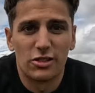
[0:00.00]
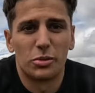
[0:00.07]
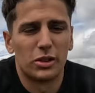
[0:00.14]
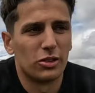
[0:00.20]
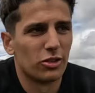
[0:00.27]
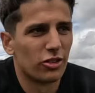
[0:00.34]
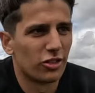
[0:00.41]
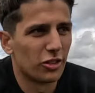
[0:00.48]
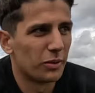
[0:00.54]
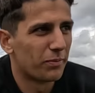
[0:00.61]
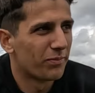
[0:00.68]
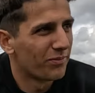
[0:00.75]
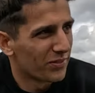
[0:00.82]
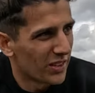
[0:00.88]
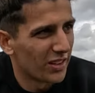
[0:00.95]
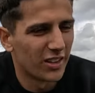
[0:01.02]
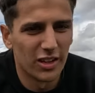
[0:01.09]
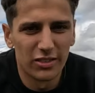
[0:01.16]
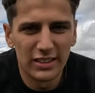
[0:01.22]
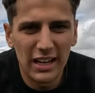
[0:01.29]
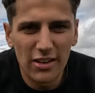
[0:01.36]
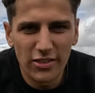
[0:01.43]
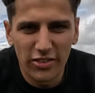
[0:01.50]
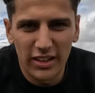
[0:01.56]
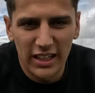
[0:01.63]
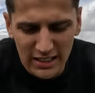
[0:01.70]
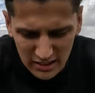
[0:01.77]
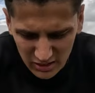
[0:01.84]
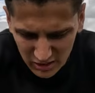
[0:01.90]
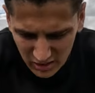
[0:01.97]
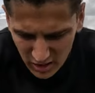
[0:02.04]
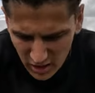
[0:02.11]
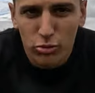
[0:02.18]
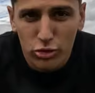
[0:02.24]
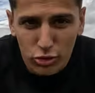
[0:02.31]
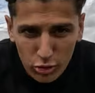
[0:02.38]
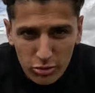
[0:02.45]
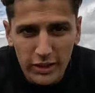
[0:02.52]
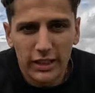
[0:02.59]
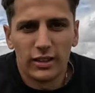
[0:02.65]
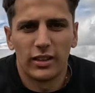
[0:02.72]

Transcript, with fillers: as well. So another day of athletics. Sorry,